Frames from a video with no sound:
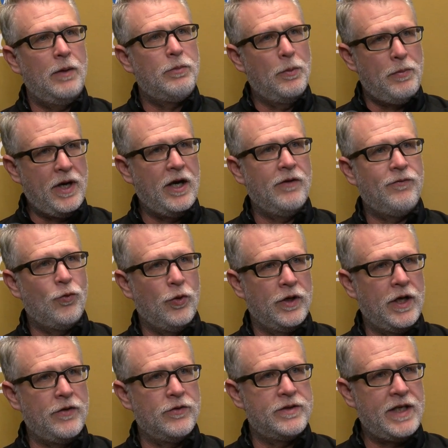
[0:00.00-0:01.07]
prepare for
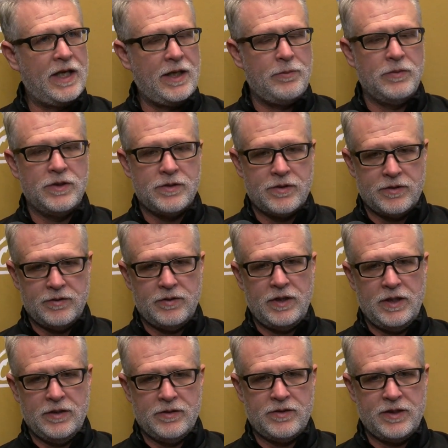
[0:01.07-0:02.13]
another team
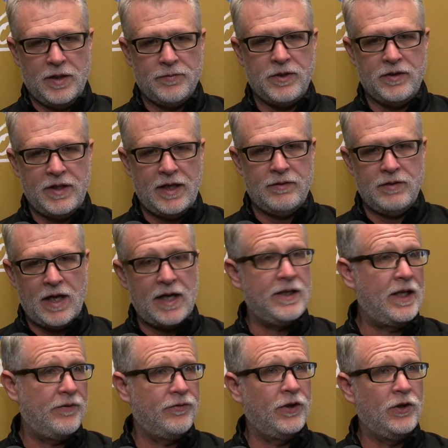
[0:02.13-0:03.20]
is something that I
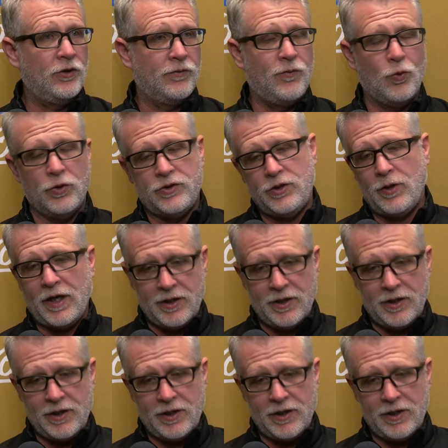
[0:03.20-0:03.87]
definitely look forward to.